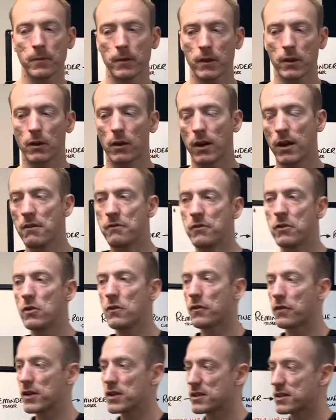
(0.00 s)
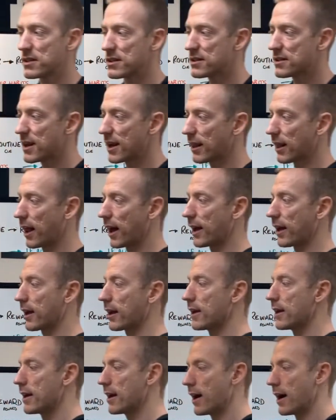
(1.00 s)
If you, for instance, said like,
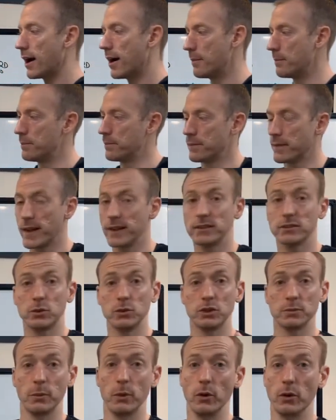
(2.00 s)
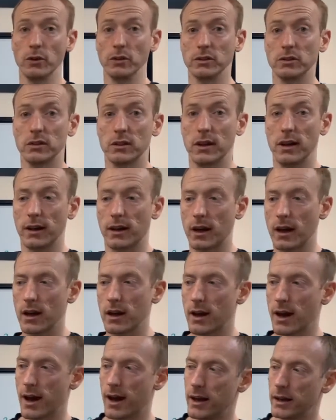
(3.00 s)
there's 2 smokers, okay,
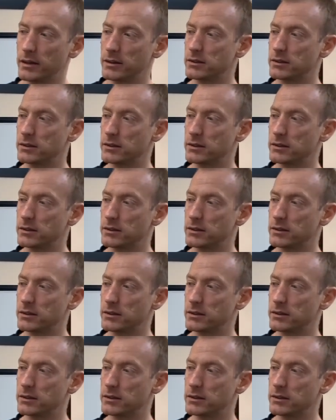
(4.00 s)
and